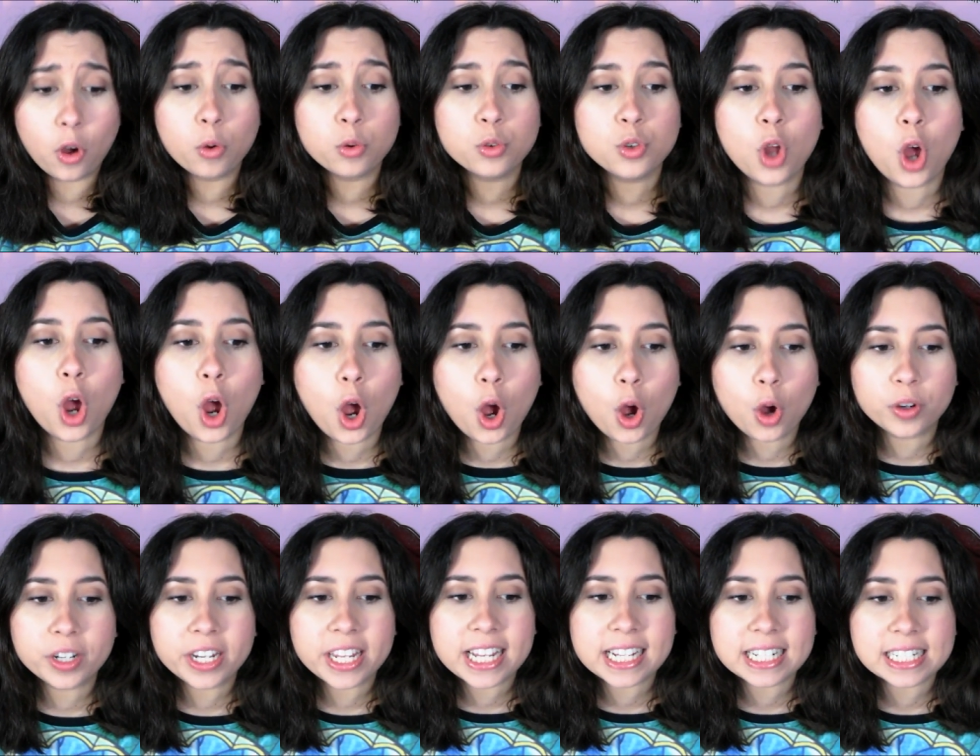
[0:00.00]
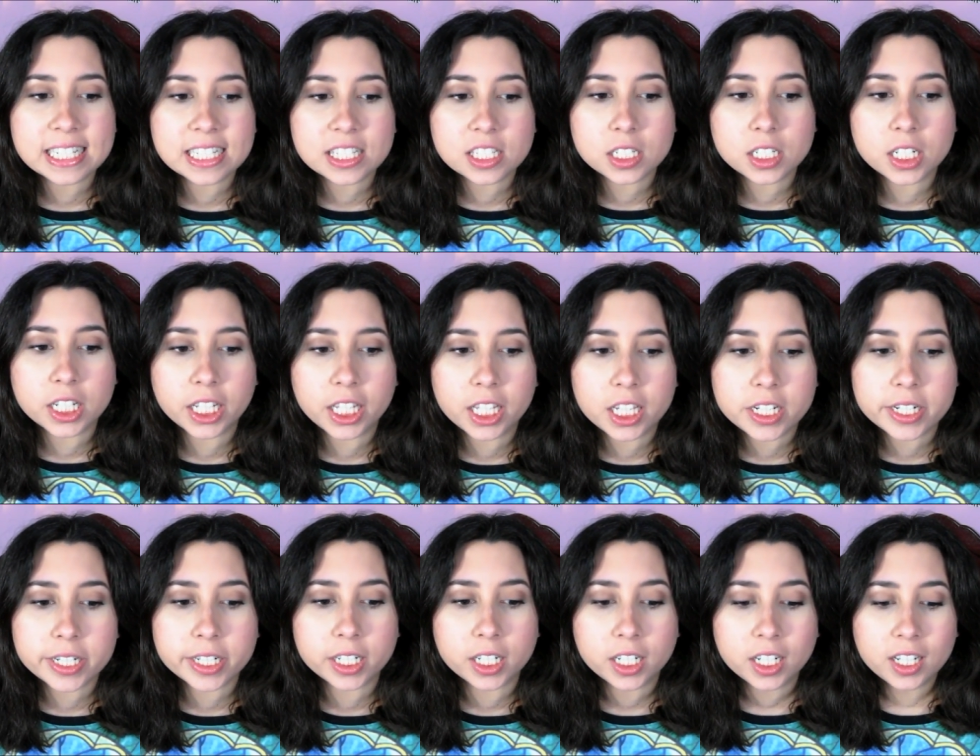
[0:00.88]
Oh no, Negan is gonna
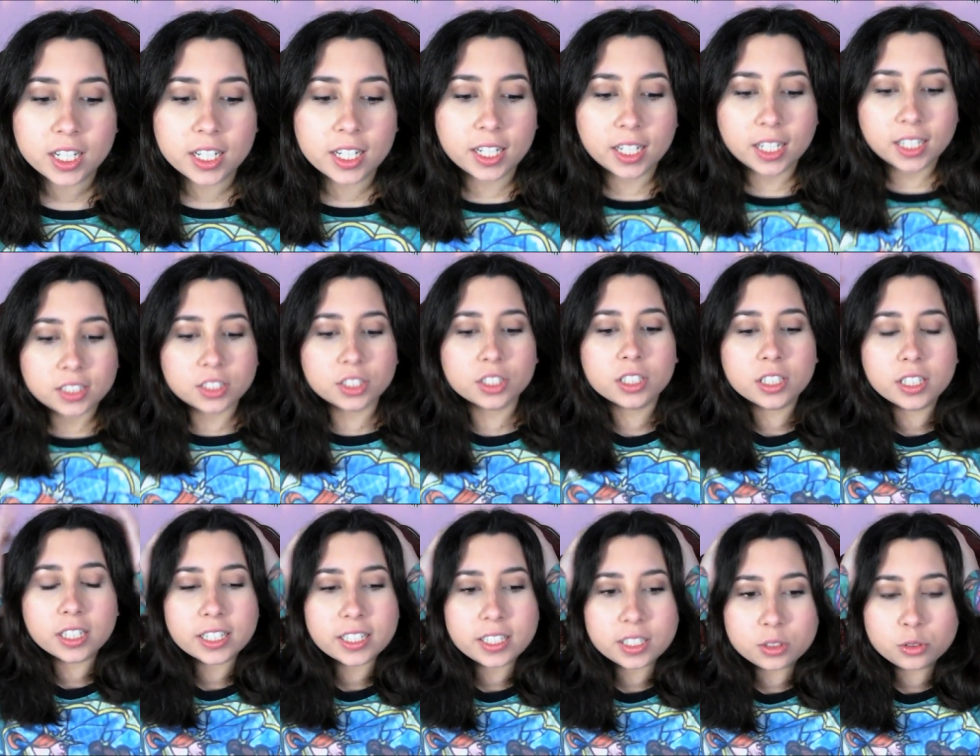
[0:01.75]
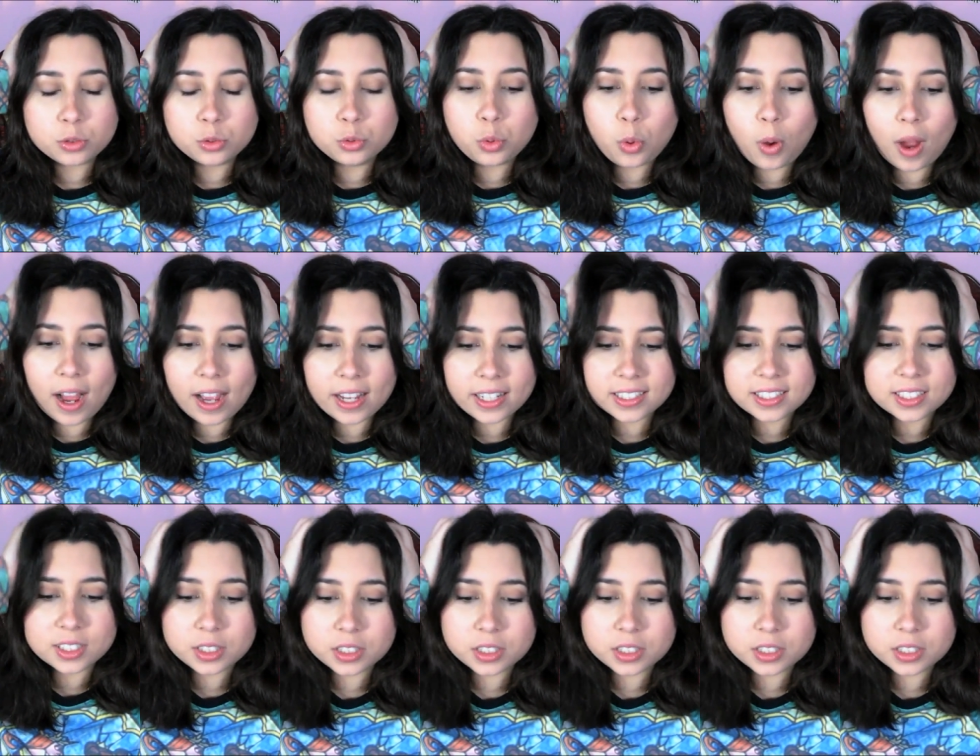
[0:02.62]
hear. They're gonna keep Dwight.